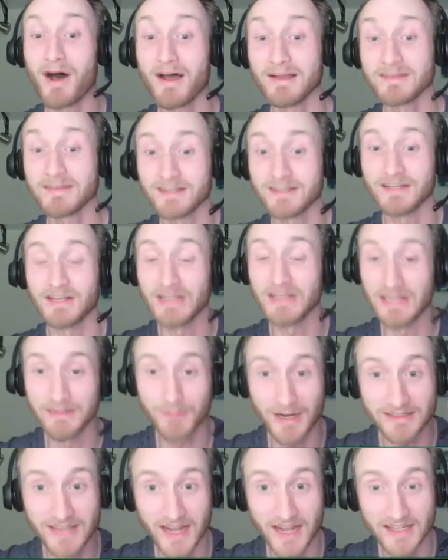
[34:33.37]
But in
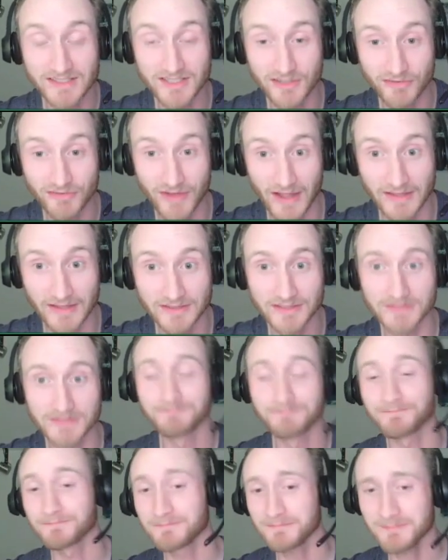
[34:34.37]
my dad's defense,
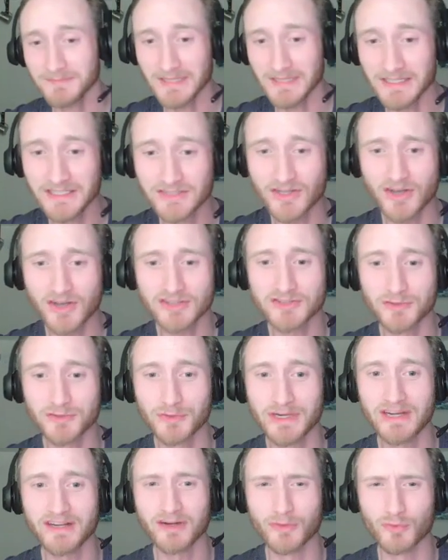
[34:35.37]
he's also
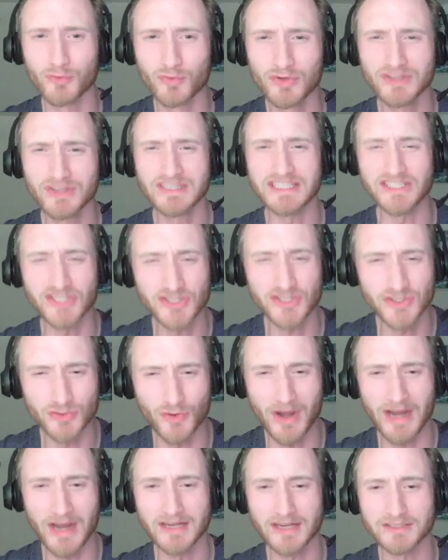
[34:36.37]
reading a really
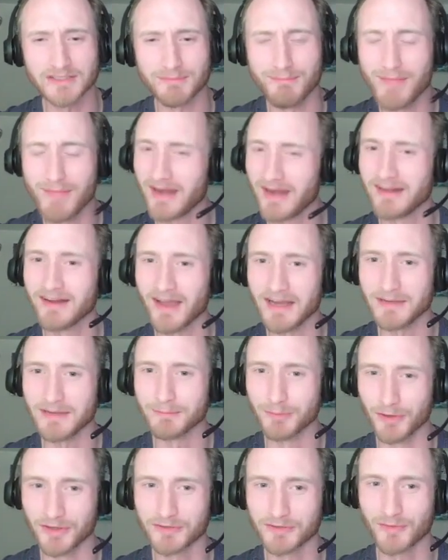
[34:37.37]
strange
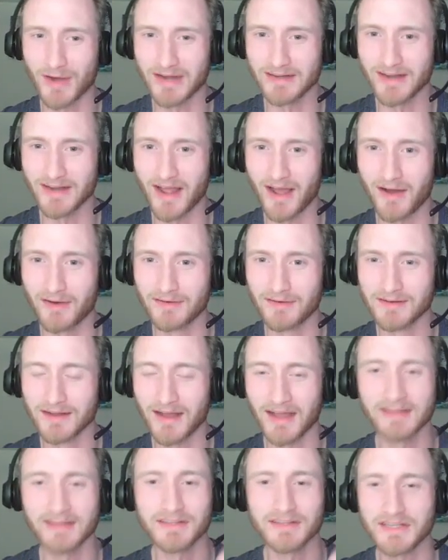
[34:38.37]
Mennonite book right now.
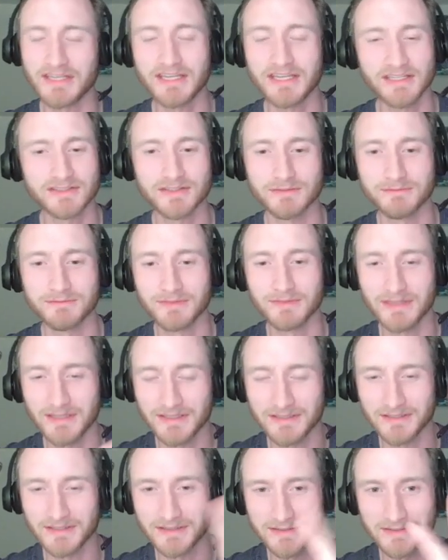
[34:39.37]
I, he's
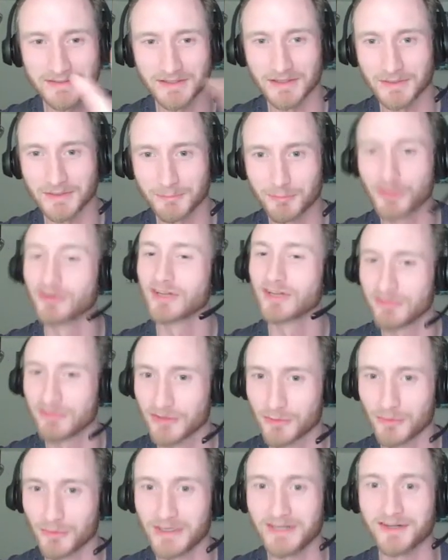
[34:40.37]
he's a
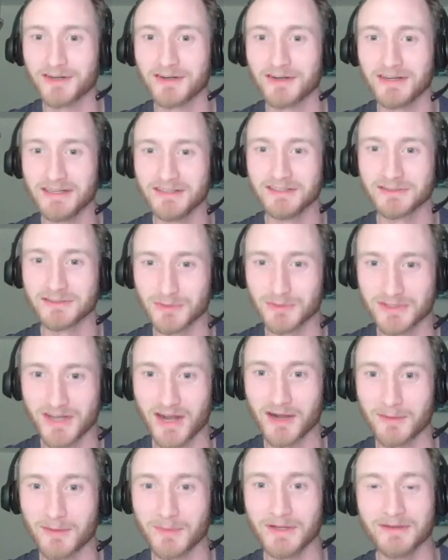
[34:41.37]
prolific reader in his
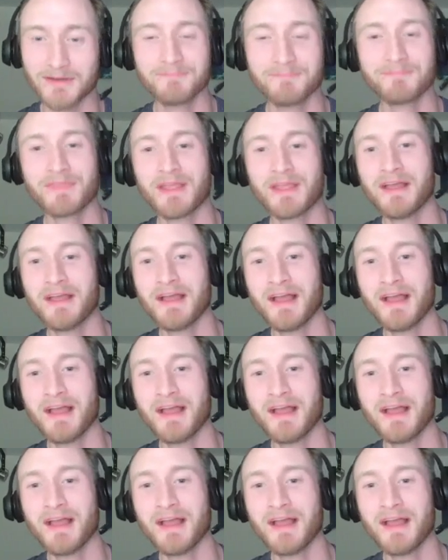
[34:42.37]
retirement. Okay.